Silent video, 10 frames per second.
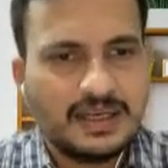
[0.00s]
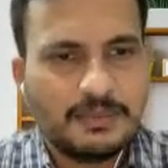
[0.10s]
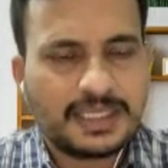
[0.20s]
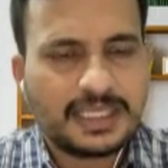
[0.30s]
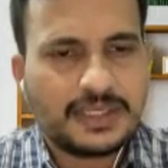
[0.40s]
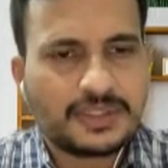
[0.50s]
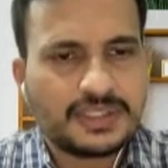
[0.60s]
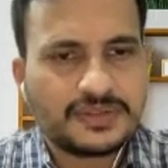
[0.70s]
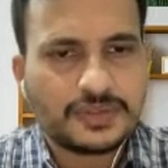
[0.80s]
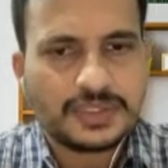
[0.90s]
but I don't
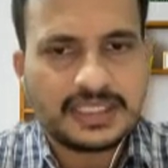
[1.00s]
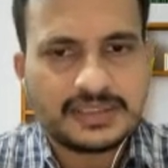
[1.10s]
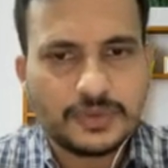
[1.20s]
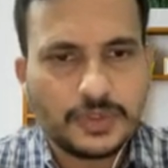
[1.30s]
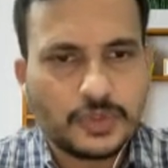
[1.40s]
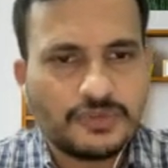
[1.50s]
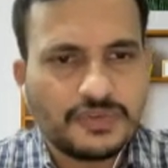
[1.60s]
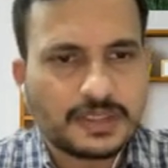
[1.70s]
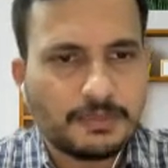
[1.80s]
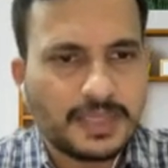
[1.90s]
think so that is going to
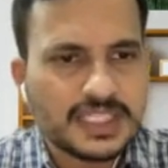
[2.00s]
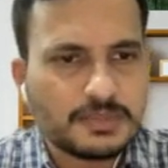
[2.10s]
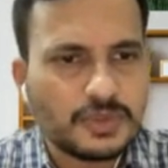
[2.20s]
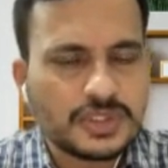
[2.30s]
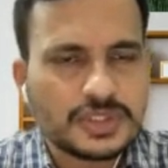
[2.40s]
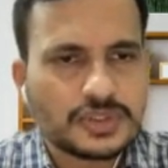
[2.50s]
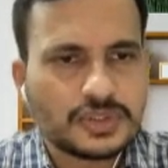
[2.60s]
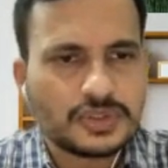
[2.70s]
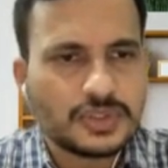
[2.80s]
affect much more. So